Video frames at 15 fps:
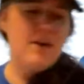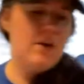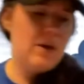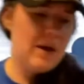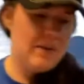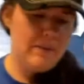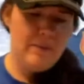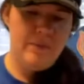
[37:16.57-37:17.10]
Okay,
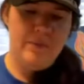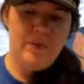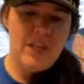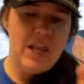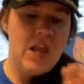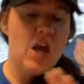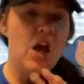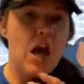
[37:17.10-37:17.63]

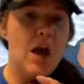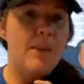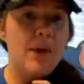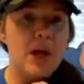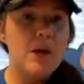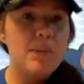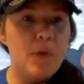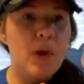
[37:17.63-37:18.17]
I'm
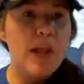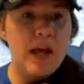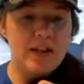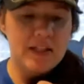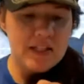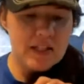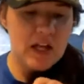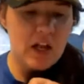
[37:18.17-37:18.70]
gonna pull out
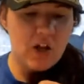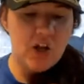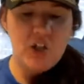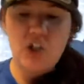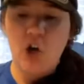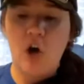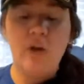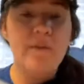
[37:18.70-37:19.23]
this color. It's
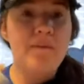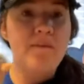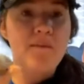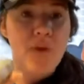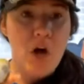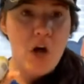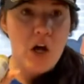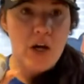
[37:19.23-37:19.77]
called
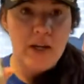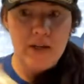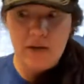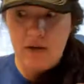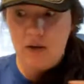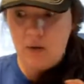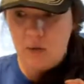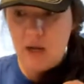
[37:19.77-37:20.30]
Fawn.
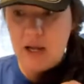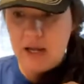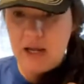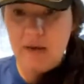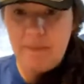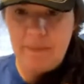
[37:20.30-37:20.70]
Okay,